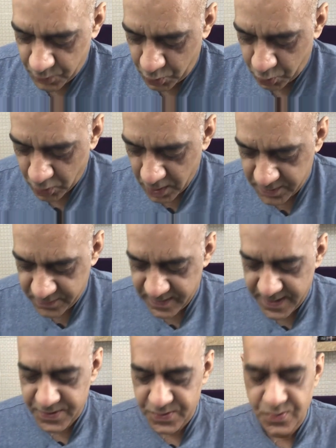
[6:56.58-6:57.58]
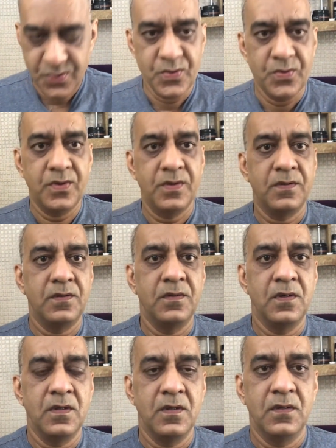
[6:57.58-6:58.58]
Do not try to
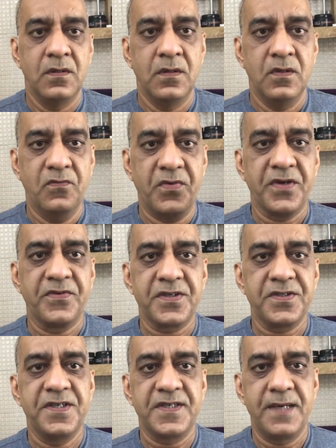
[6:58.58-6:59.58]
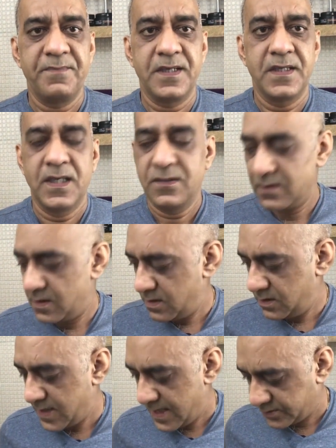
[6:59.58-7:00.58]
vigorously tap it down.
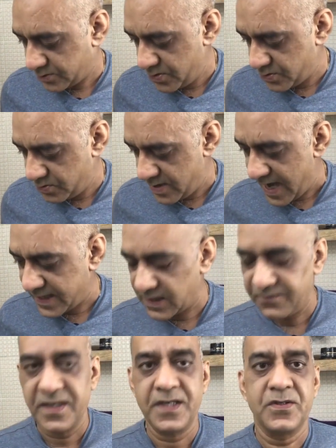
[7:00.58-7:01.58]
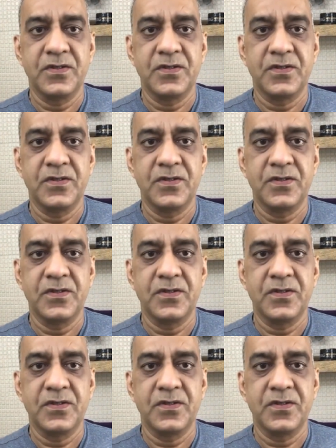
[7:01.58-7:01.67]
That's going to aggravate your